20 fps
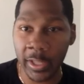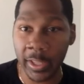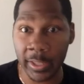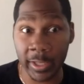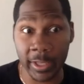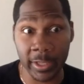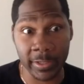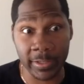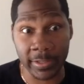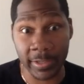they get
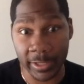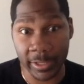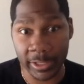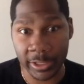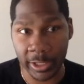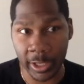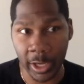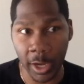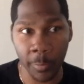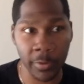a desk
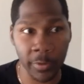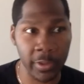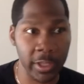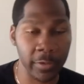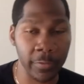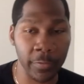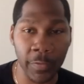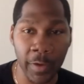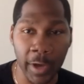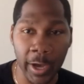job, or they get
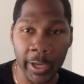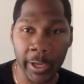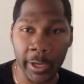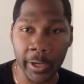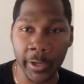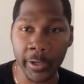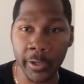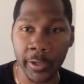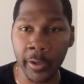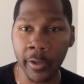
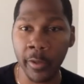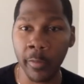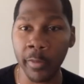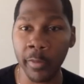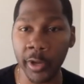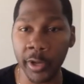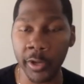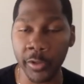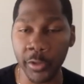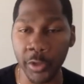fired,
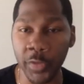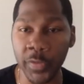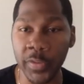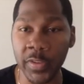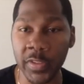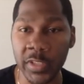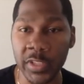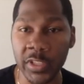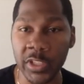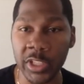but you've
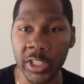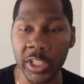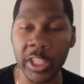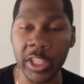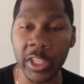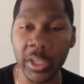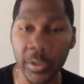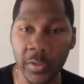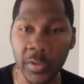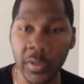essentially
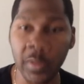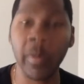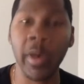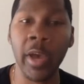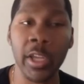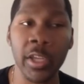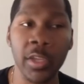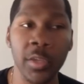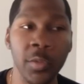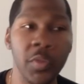killed somebody
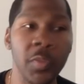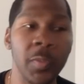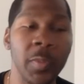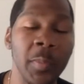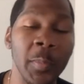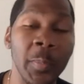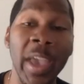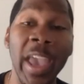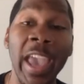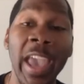who's been
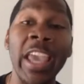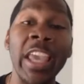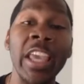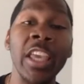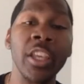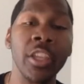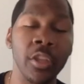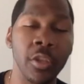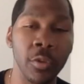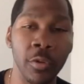paying
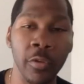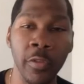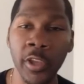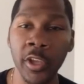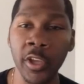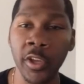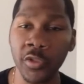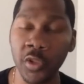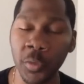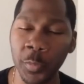you
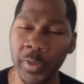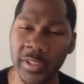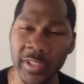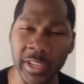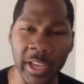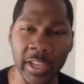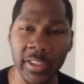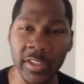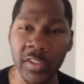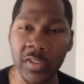to
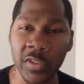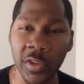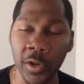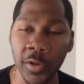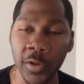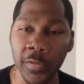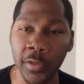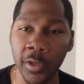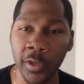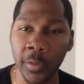protect and serve
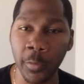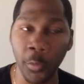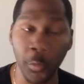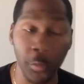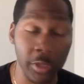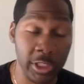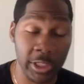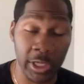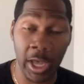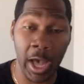them, which
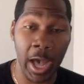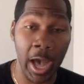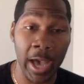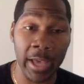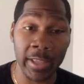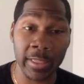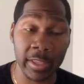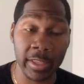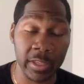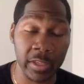I
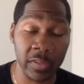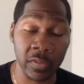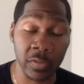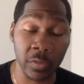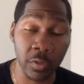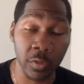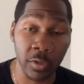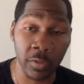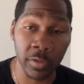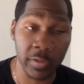think is
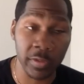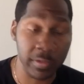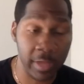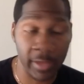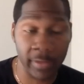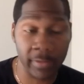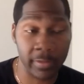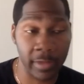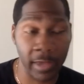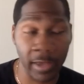ludicrous.
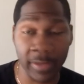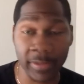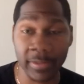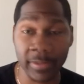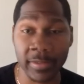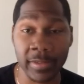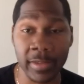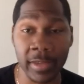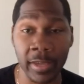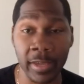That's
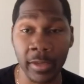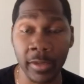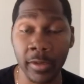insane.